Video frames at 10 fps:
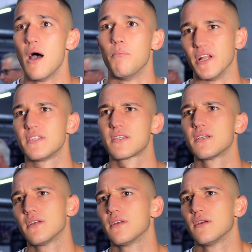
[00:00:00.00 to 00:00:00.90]
But
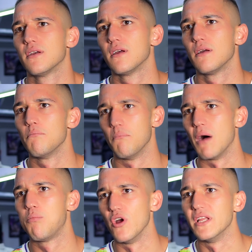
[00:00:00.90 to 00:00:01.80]

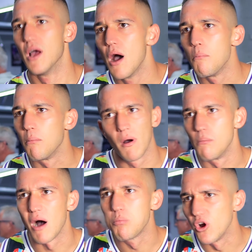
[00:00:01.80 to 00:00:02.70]

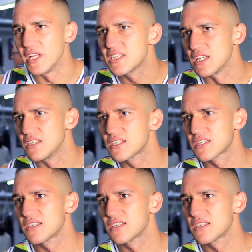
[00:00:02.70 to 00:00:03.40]
my point is